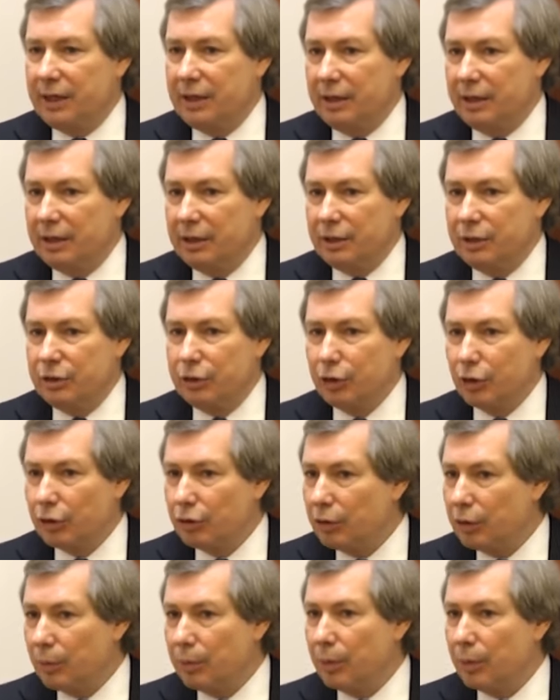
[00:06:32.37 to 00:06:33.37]
in a
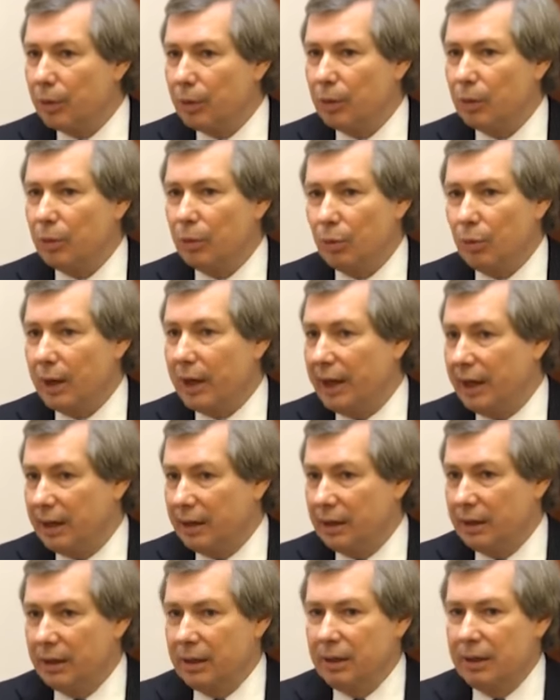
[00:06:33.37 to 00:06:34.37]
durable
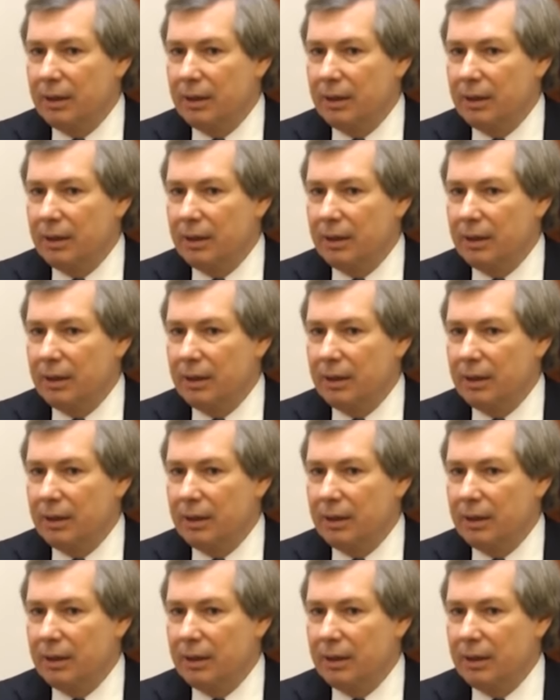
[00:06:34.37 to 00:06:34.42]
way,